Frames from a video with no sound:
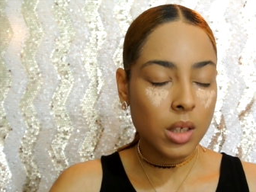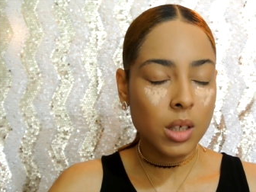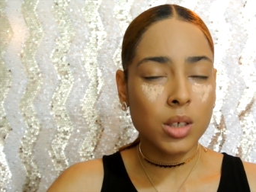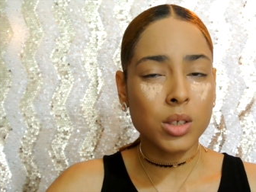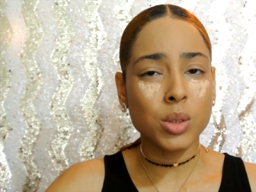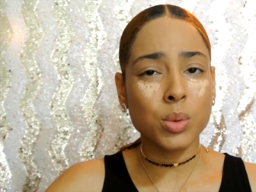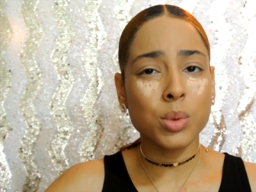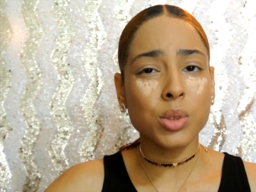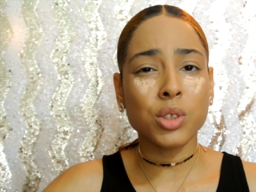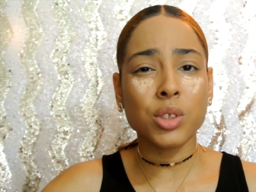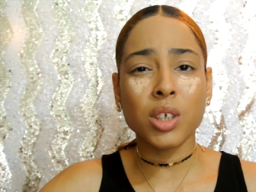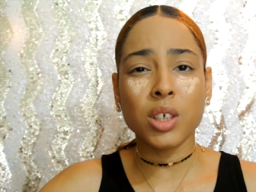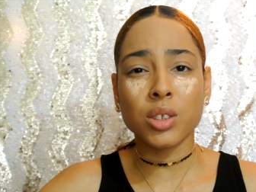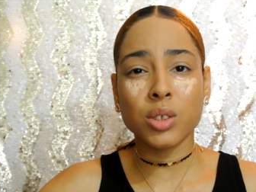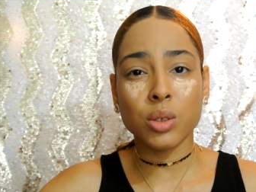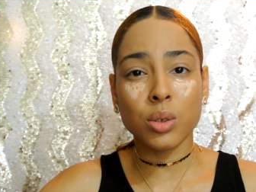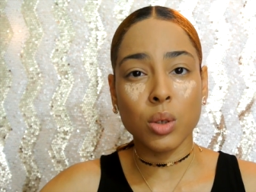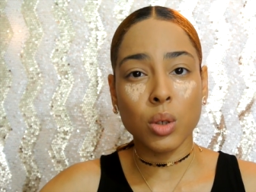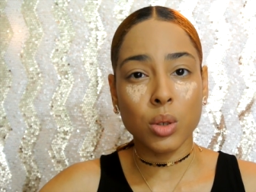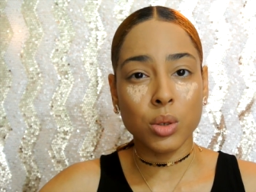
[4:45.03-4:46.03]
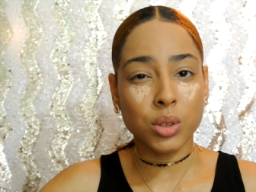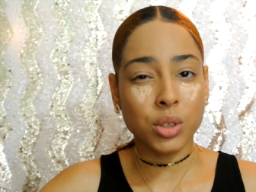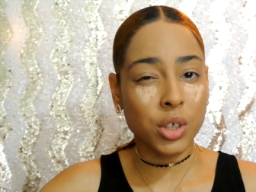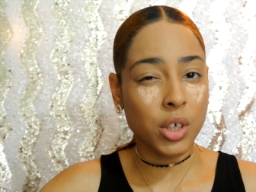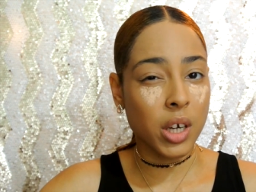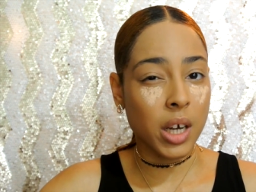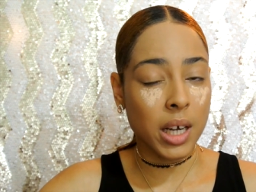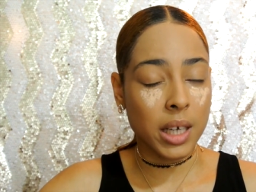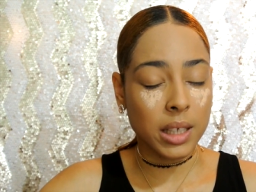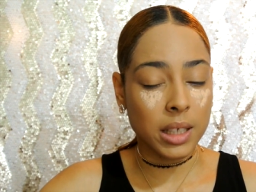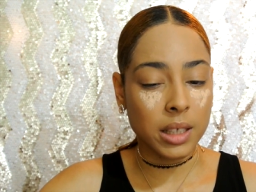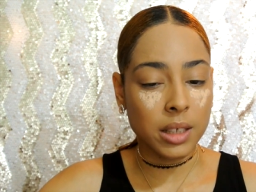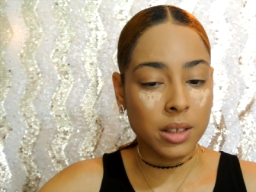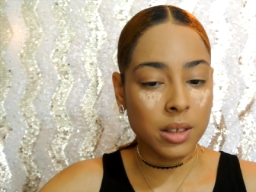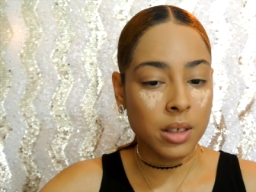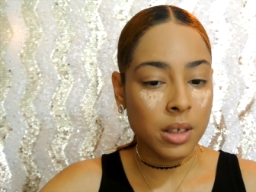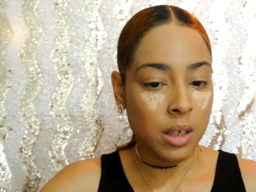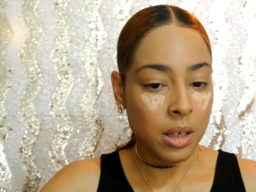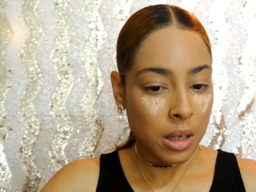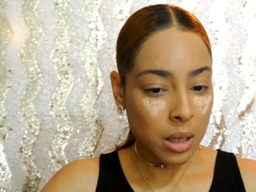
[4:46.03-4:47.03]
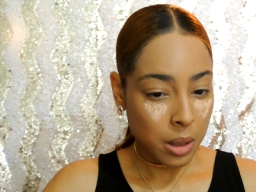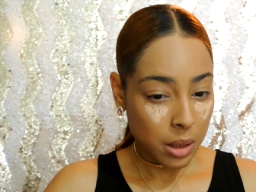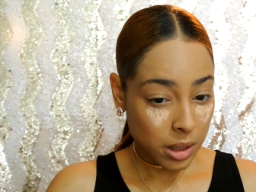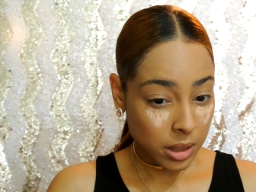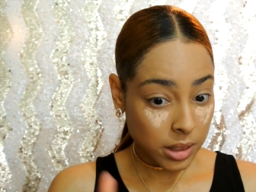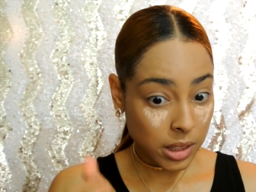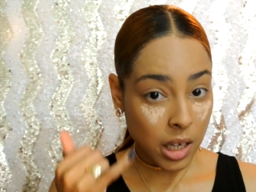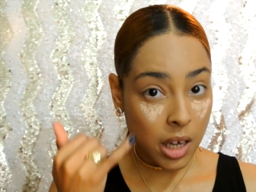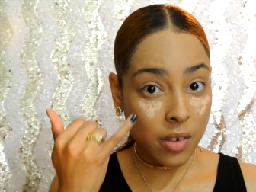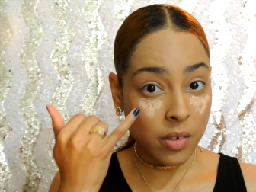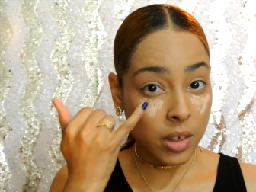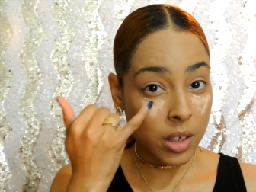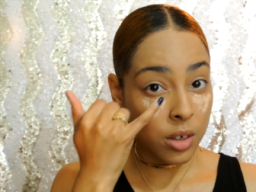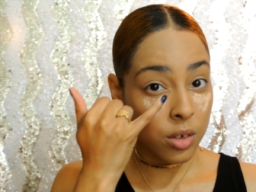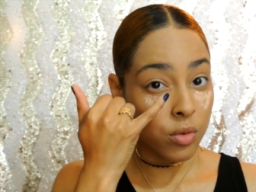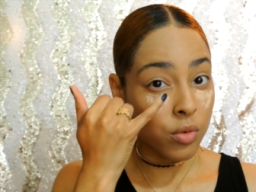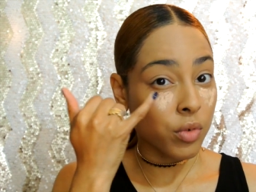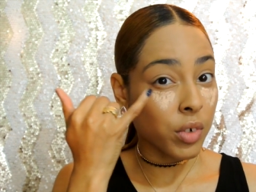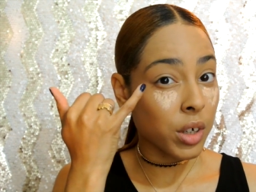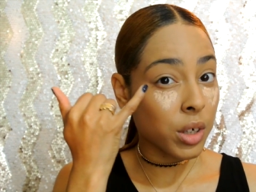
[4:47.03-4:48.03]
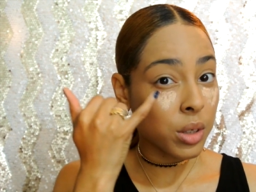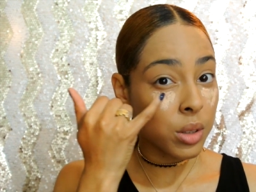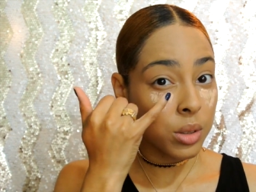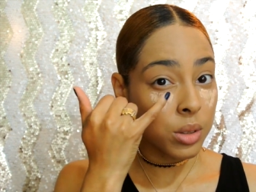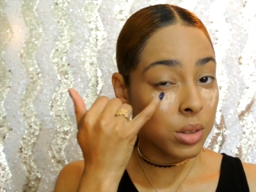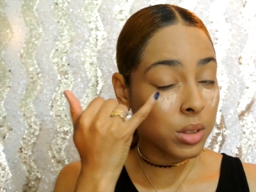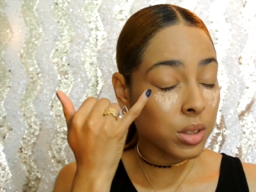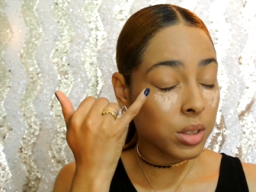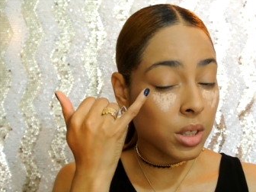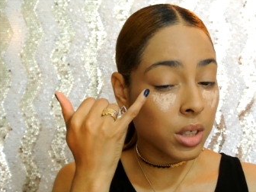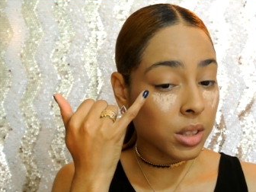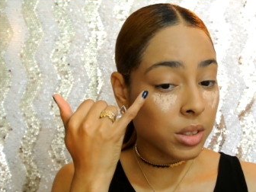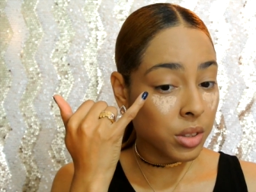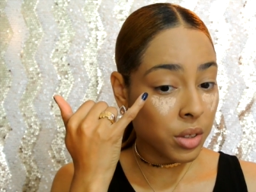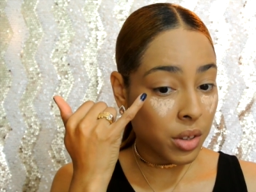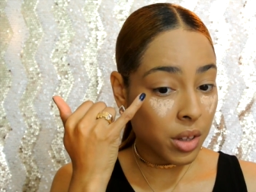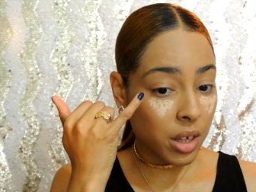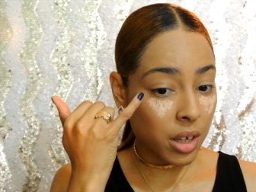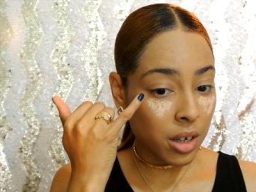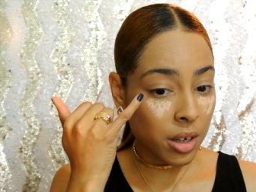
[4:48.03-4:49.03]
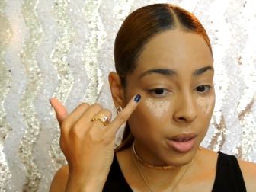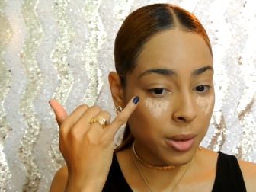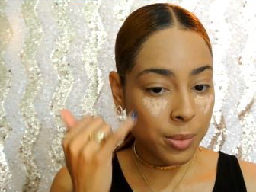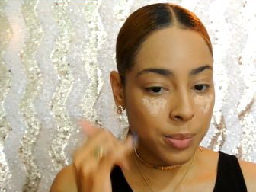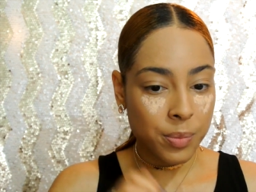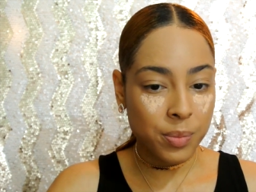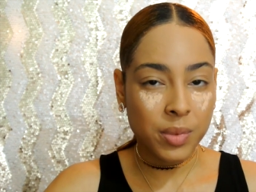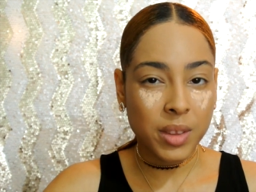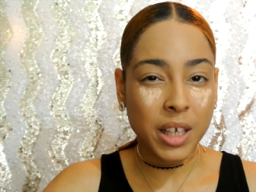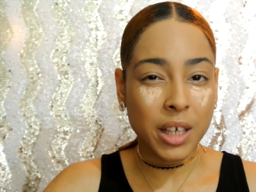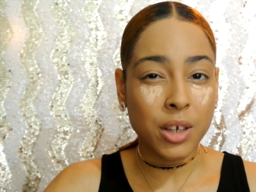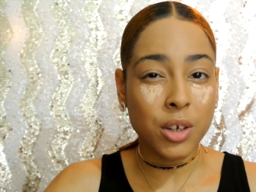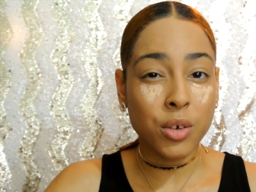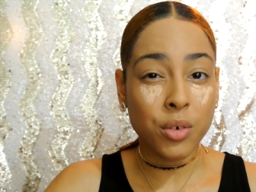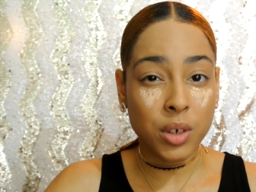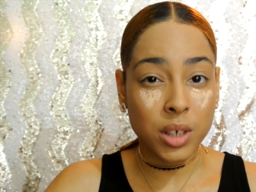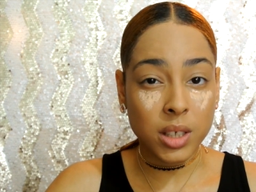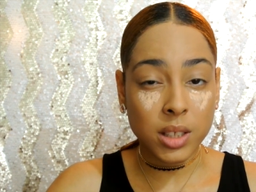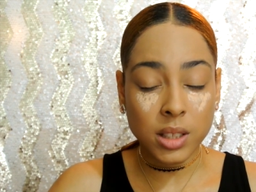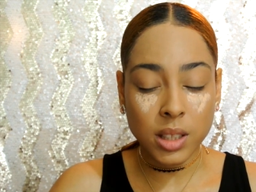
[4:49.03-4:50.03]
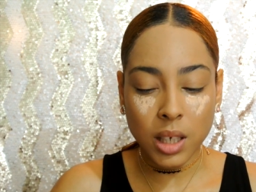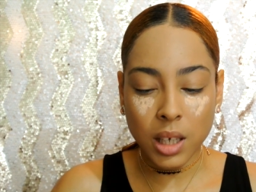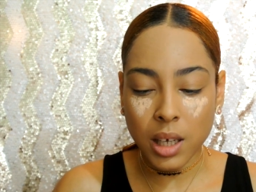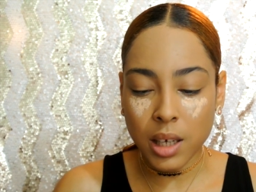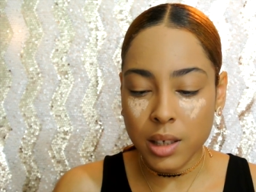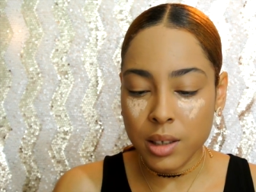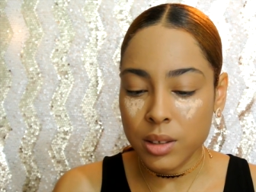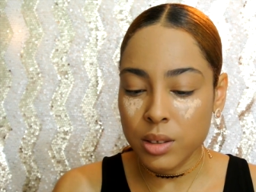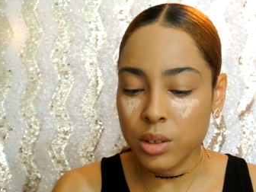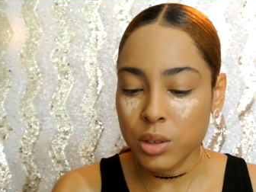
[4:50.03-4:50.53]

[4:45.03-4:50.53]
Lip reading: So once you get too close to your eyelid, because I have a lot of wrinkles under there, they crease a lot.